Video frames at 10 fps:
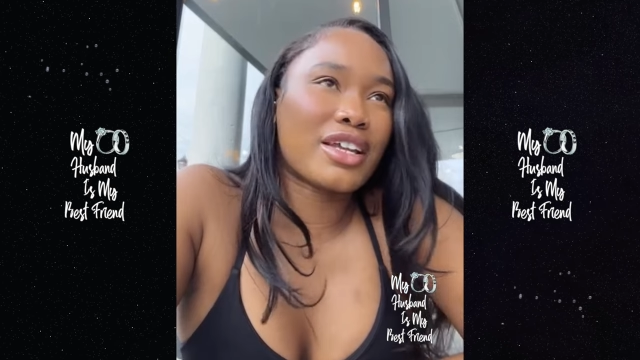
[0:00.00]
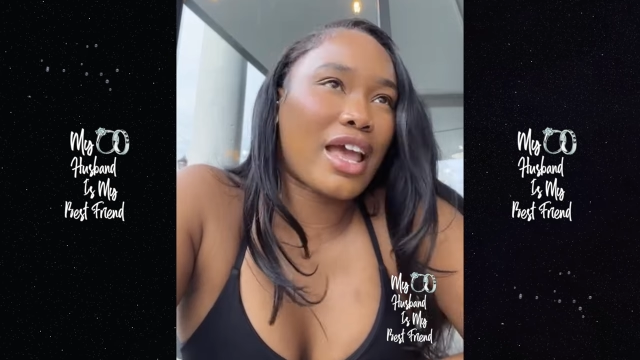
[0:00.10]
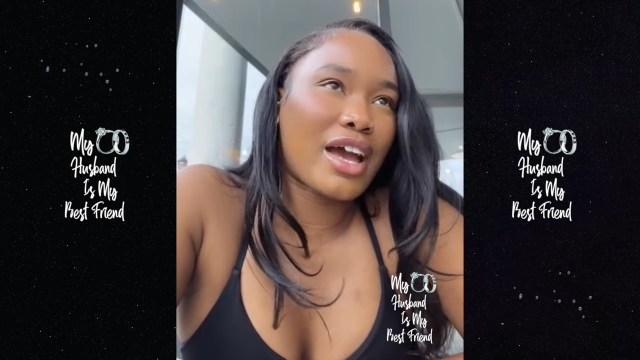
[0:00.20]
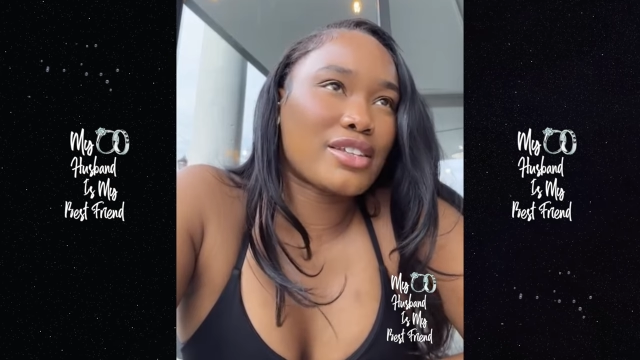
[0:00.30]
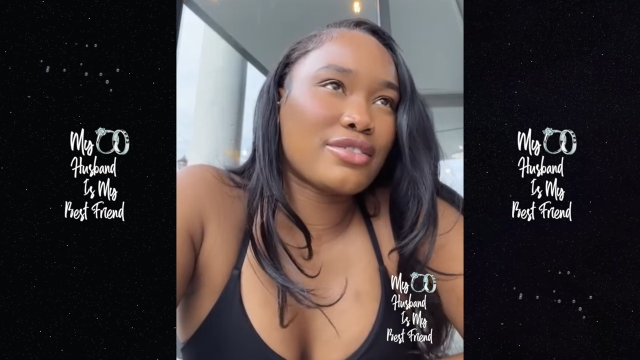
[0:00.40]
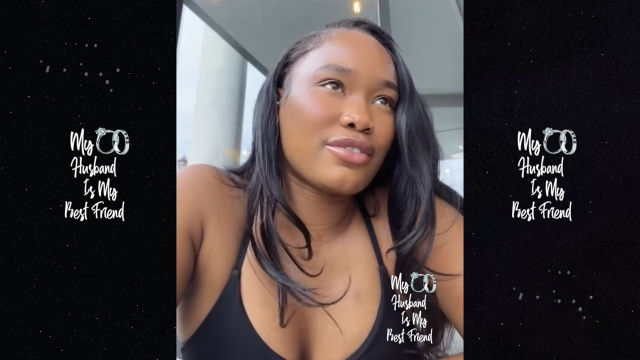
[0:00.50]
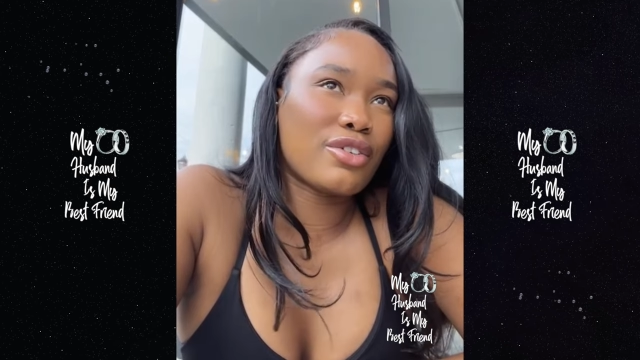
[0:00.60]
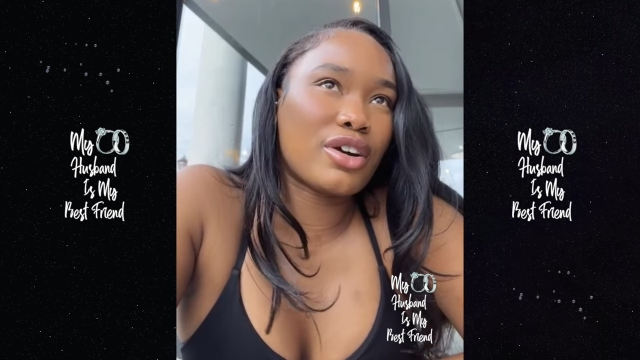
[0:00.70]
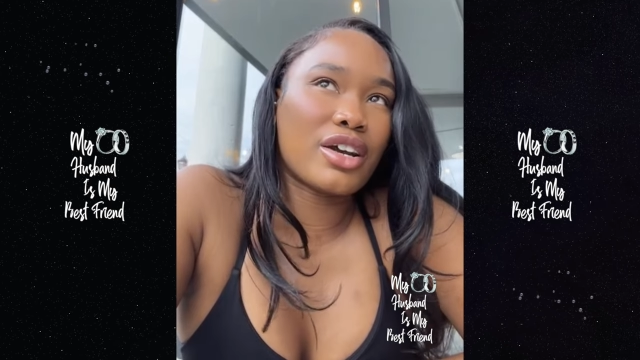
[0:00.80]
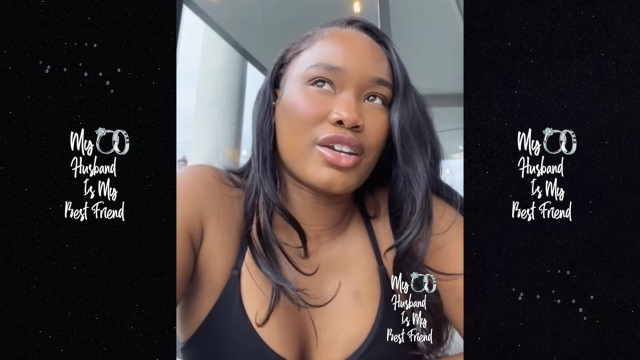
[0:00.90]
freaking ask
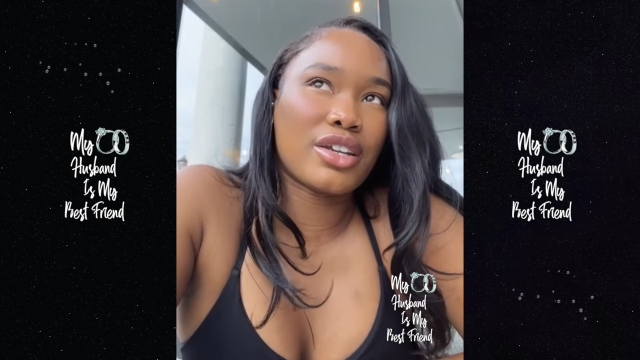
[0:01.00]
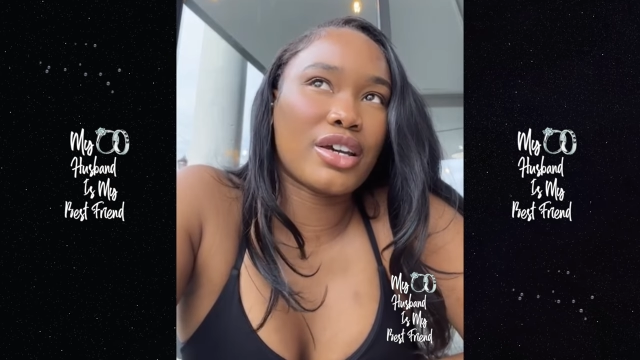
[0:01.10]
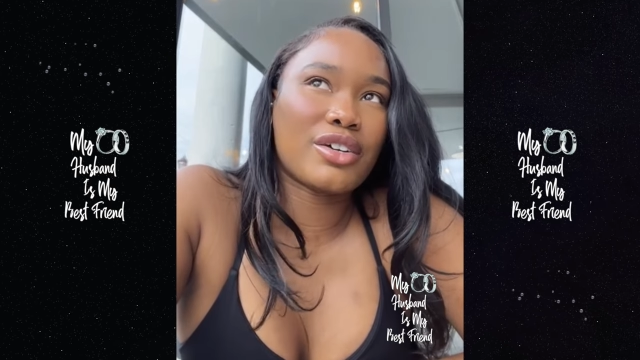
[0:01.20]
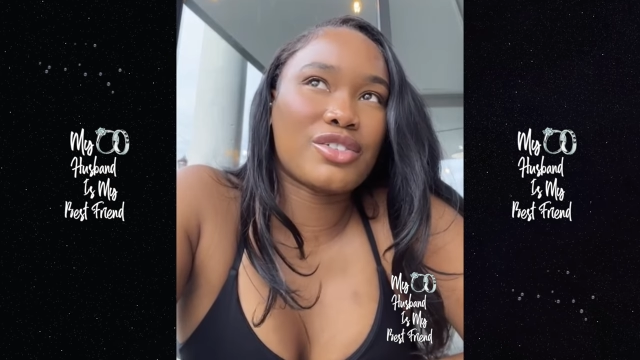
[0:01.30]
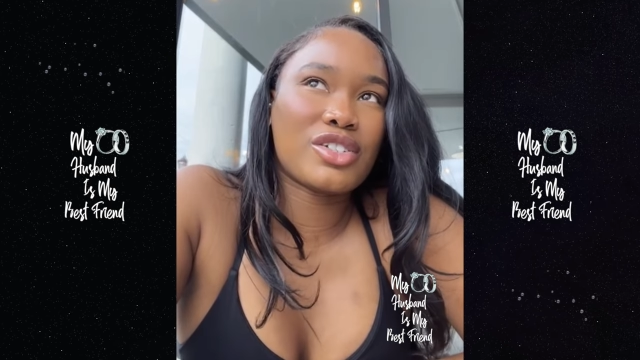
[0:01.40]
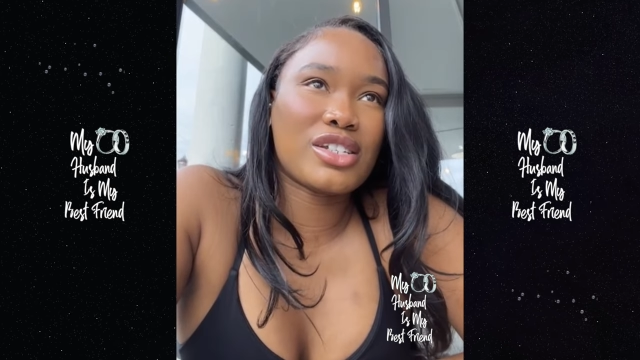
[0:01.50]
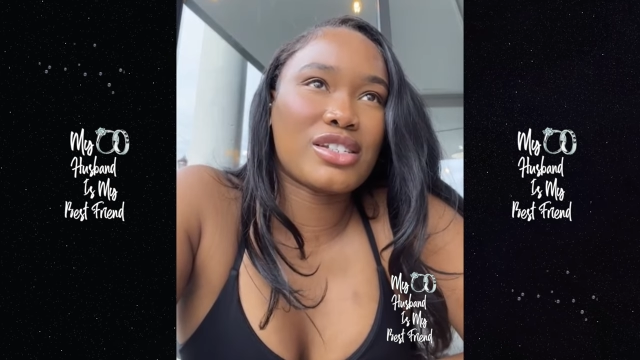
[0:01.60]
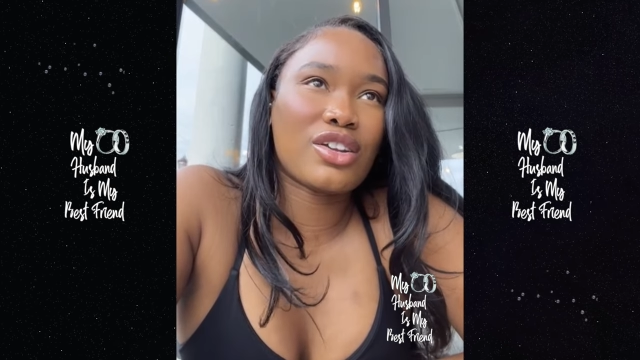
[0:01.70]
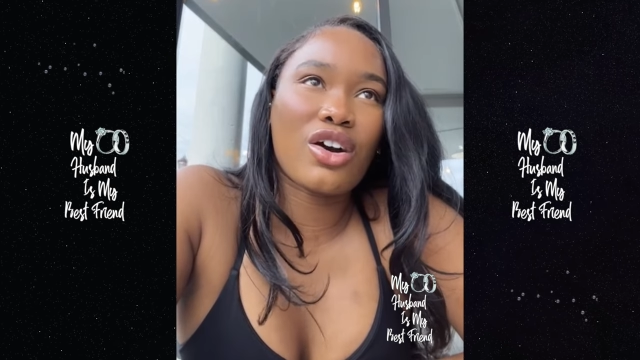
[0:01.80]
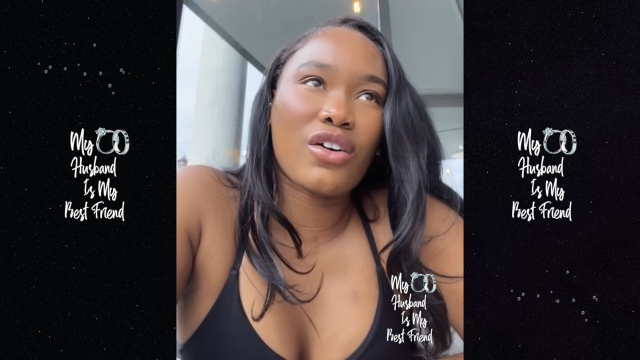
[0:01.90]
for. You know,
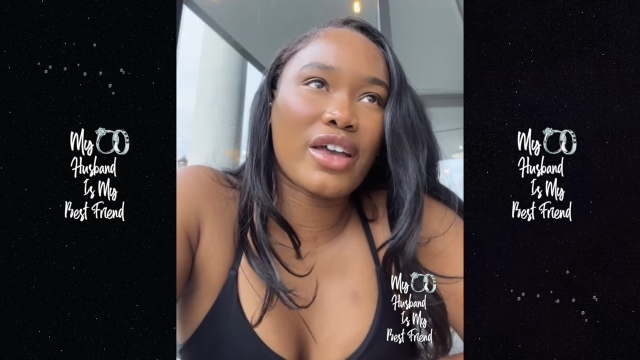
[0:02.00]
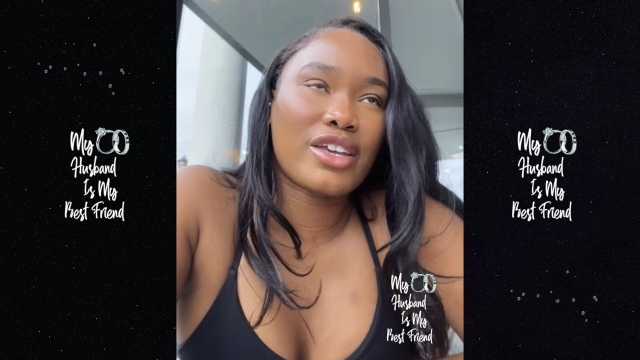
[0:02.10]
she's an all